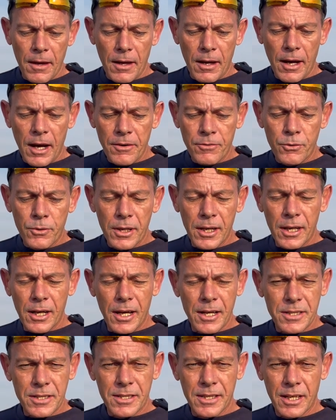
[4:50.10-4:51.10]
I've
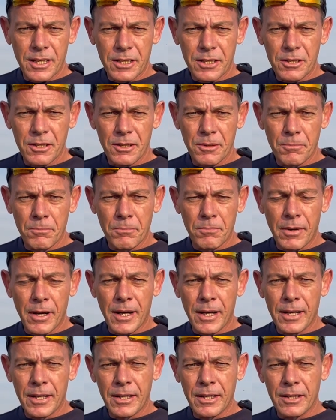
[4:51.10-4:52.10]
realized that
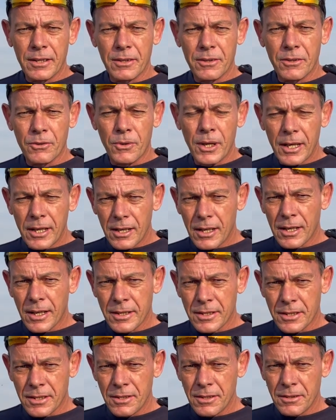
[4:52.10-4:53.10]
my
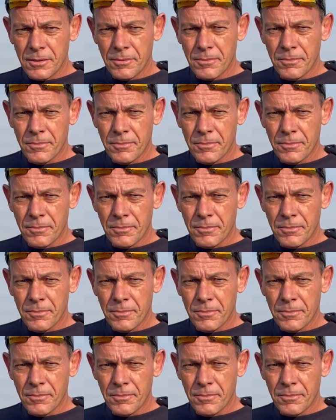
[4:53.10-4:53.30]
regulator